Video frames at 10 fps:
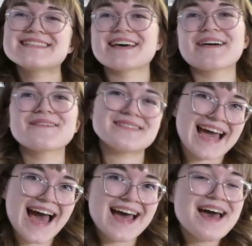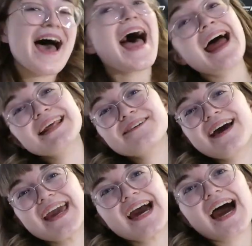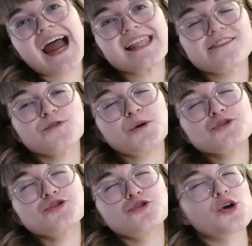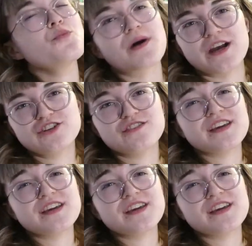So yeah, anyway, I love you all so much.